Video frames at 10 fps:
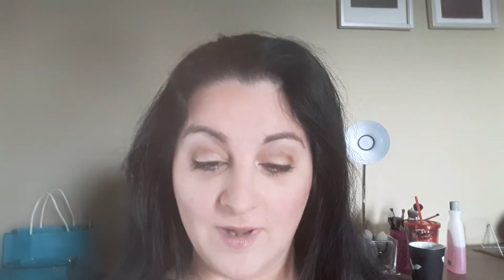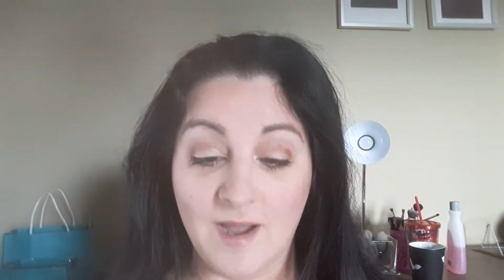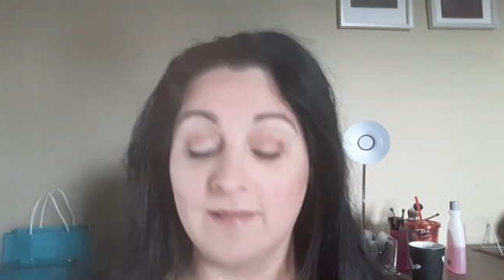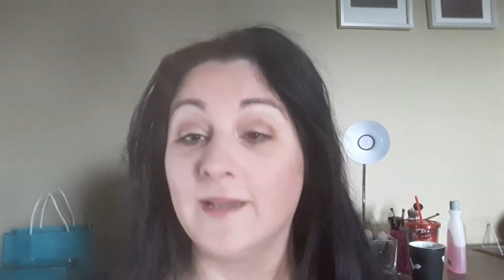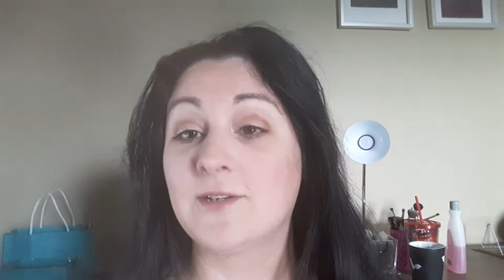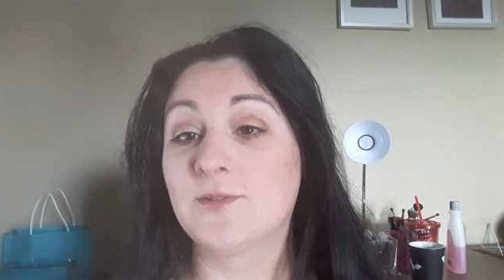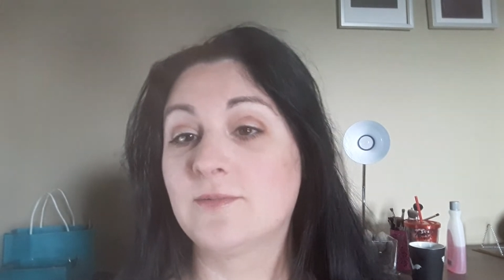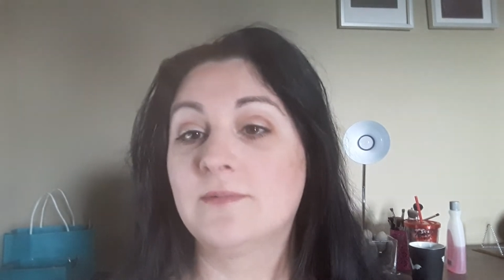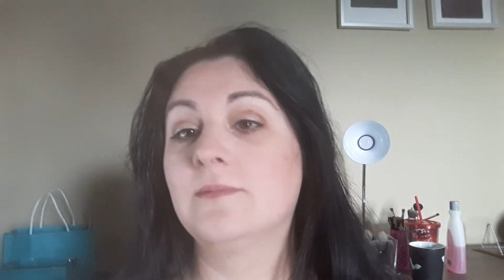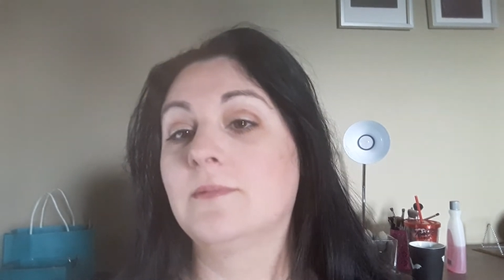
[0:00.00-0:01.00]
I like
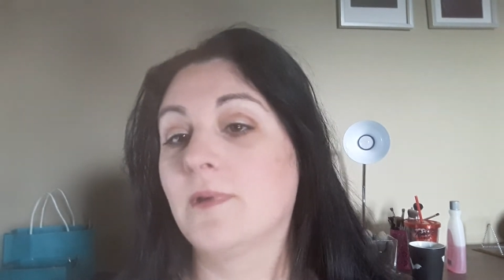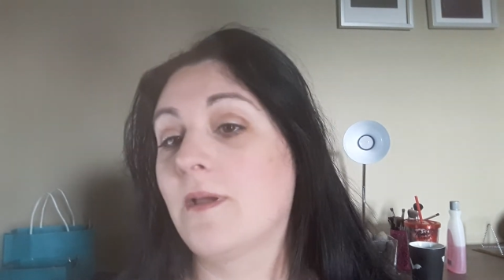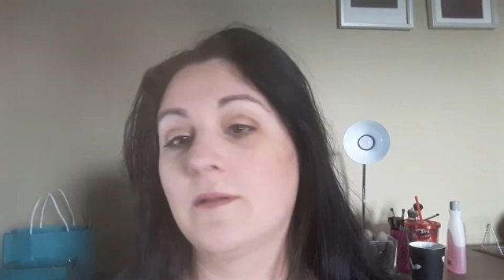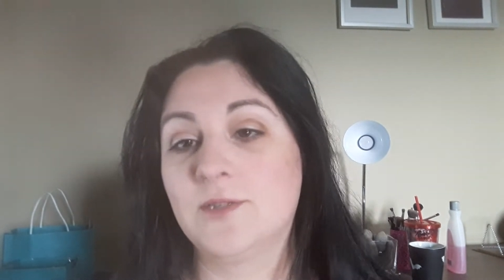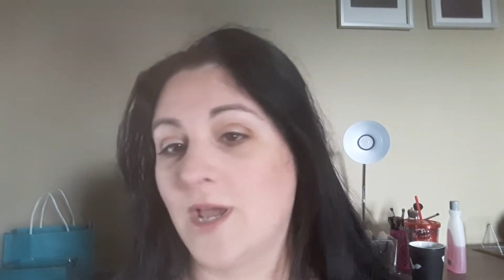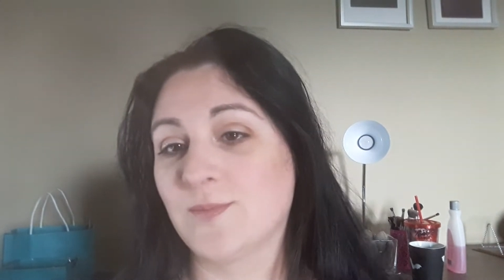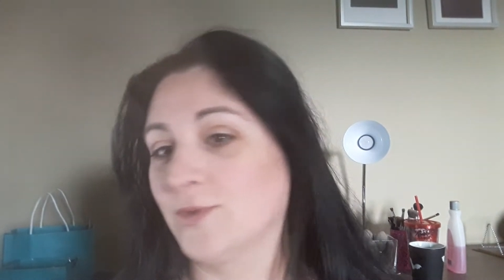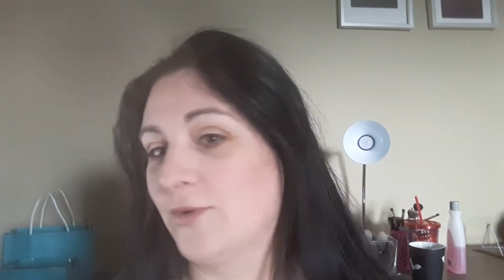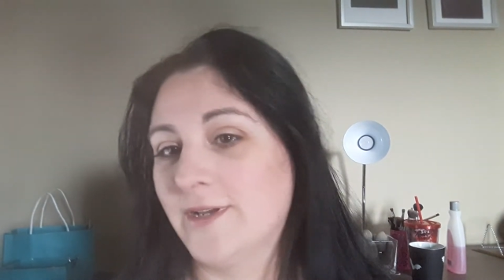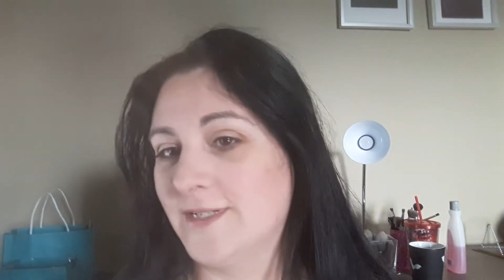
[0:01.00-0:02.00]

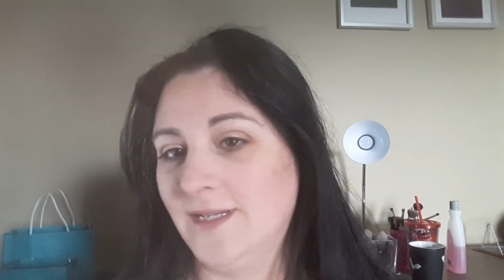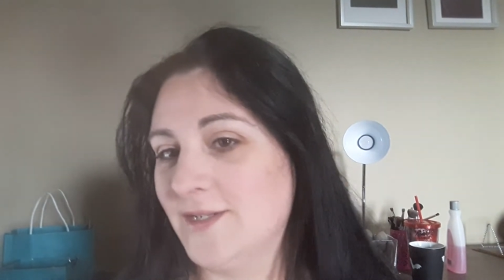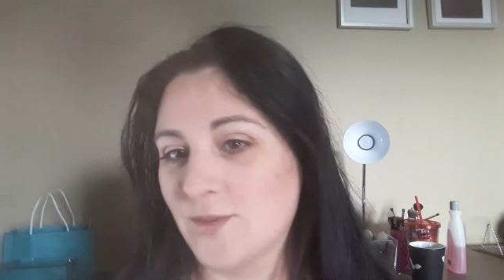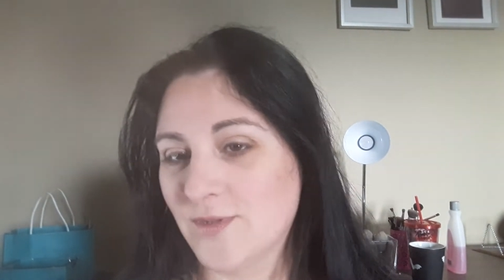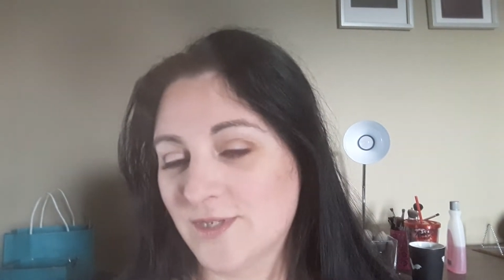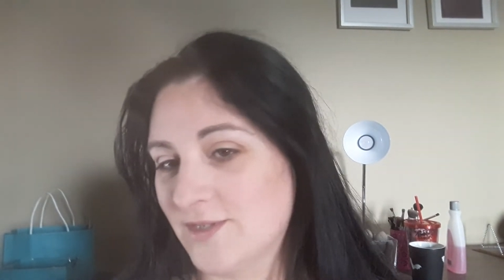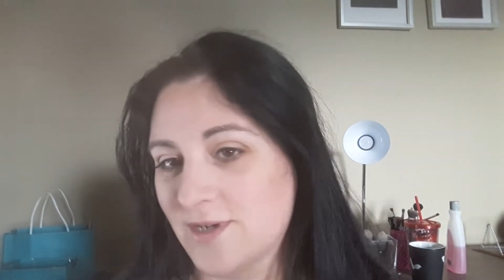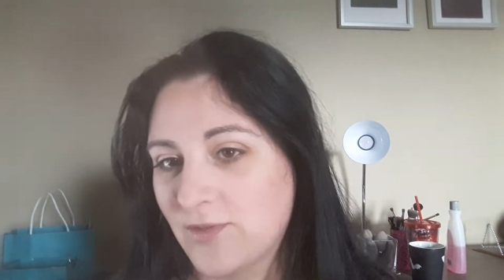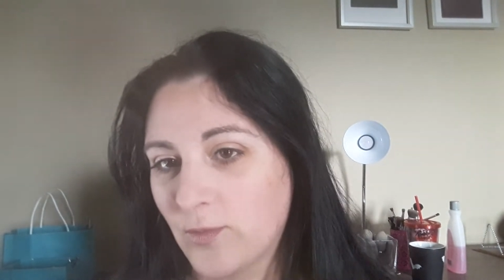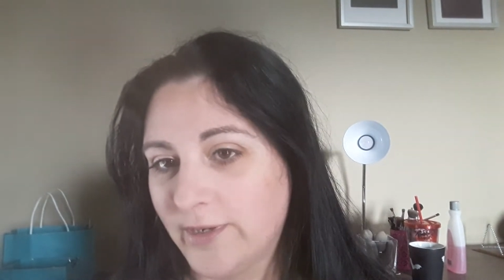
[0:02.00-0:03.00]
jasmine green tea, so this is
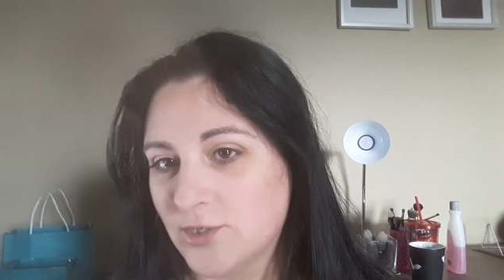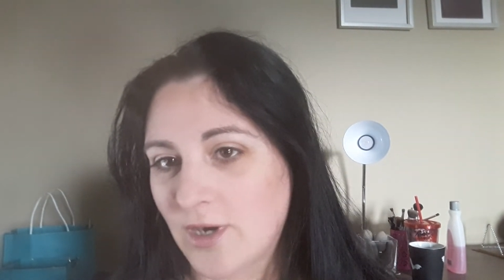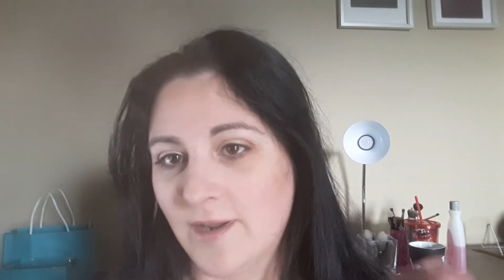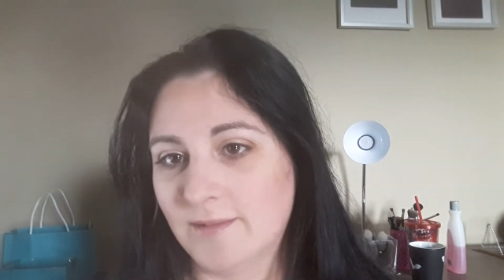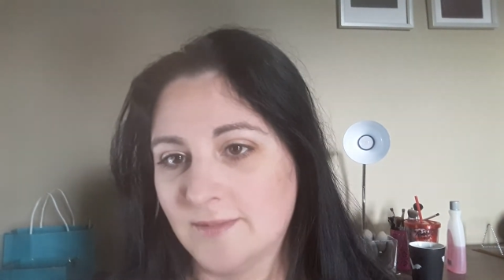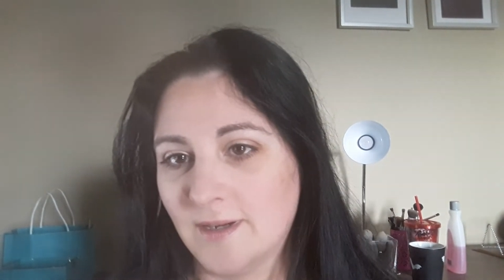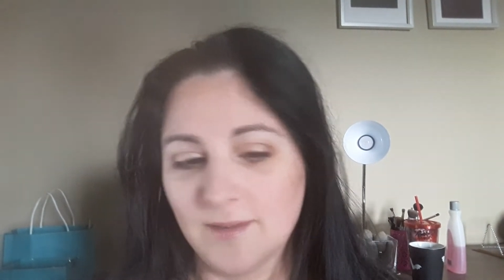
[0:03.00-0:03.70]
another way to try it.